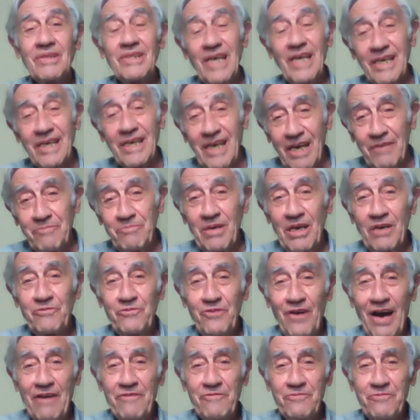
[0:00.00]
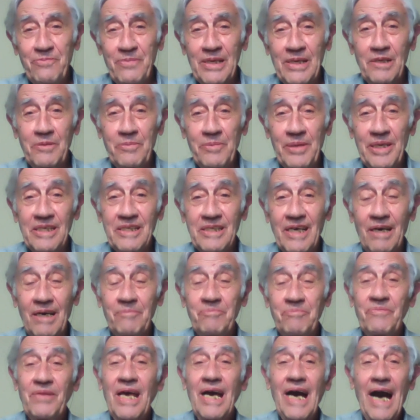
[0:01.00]
They gave me a 5mm.
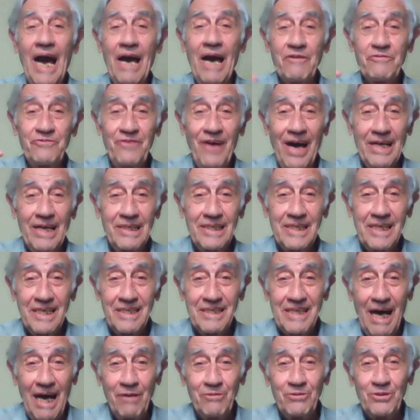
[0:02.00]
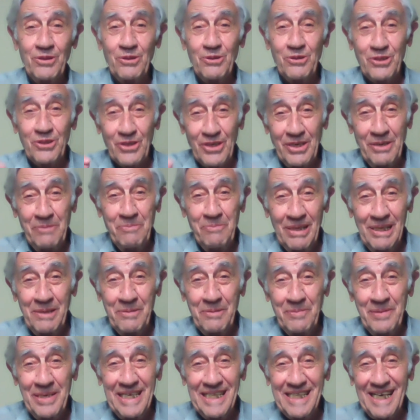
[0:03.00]
I filed it down to
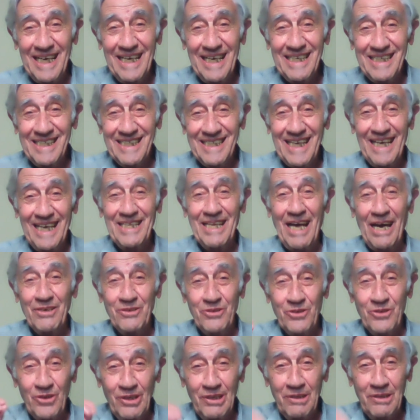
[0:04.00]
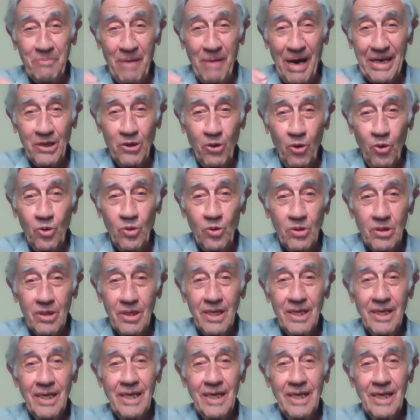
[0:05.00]
3mm and I drilled my hole